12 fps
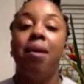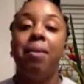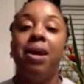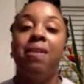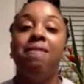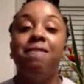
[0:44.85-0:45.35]

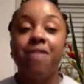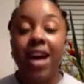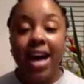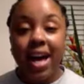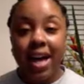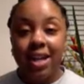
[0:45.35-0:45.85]
In
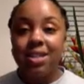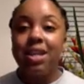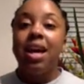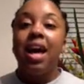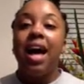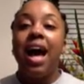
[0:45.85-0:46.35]
fact,
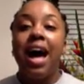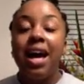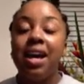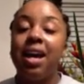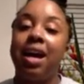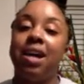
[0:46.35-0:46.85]

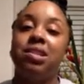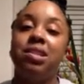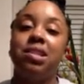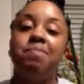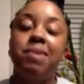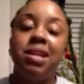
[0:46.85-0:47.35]
I actually
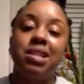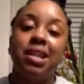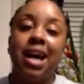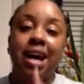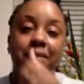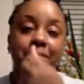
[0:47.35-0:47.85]
spent a
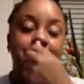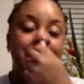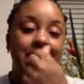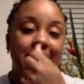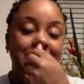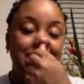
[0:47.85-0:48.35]
lot of my
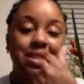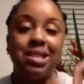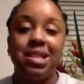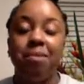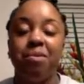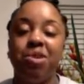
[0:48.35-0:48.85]
days and
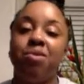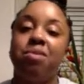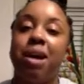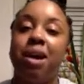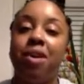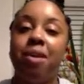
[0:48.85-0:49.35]
summers with
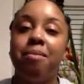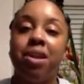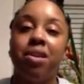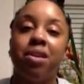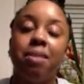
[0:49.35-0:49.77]
my grandmother.